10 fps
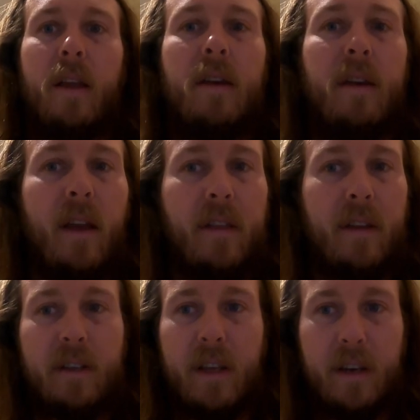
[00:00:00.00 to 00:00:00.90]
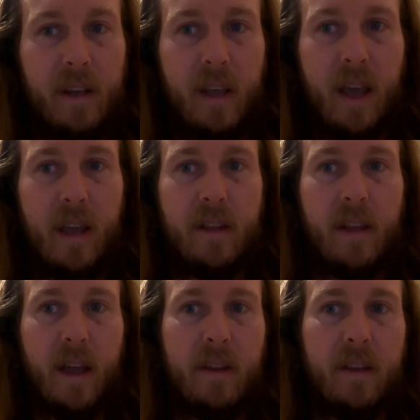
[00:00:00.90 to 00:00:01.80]
Nothing to indicate
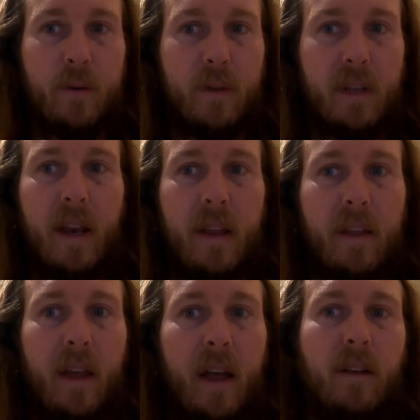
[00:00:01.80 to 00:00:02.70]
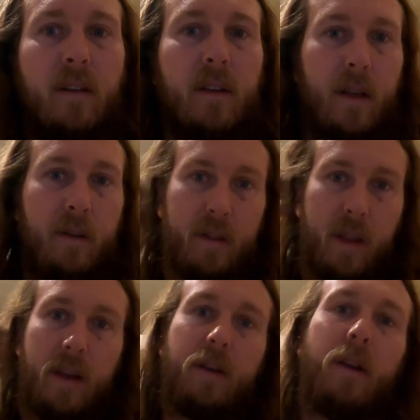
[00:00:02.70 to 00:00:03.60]
that this was anything else other
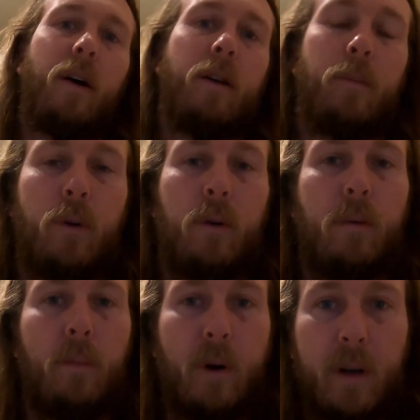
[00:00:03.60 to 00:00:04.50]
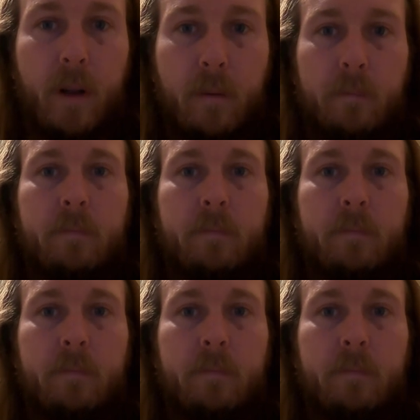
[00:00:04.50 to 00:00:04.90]
than an honorable burial.